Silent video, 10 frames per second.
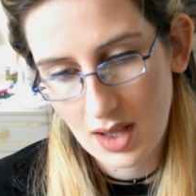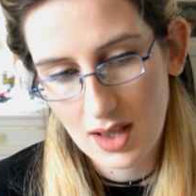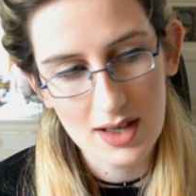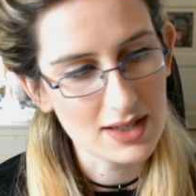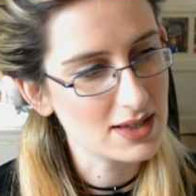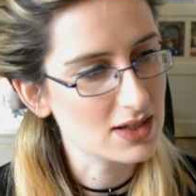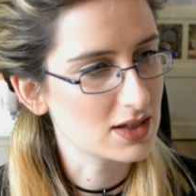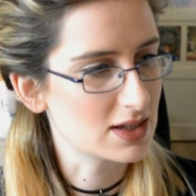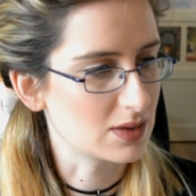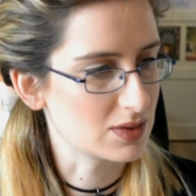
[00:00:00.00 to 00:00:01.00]
this is gonna
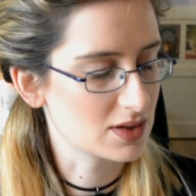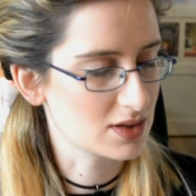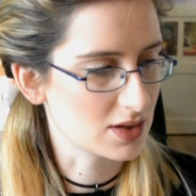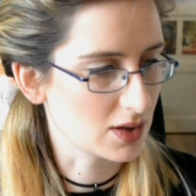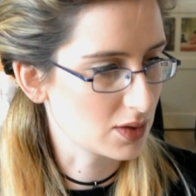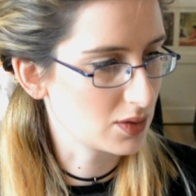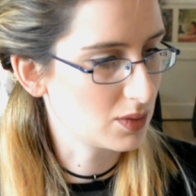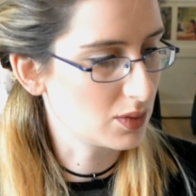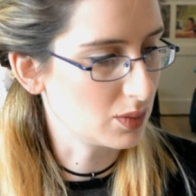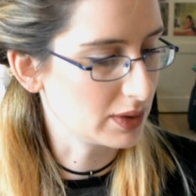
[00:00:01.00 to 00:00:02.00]
sound
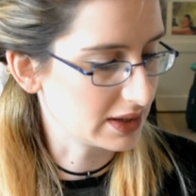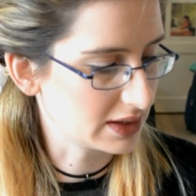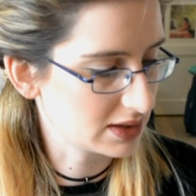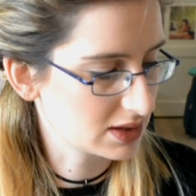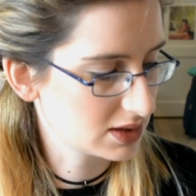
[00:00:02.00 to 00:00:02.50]
so weird,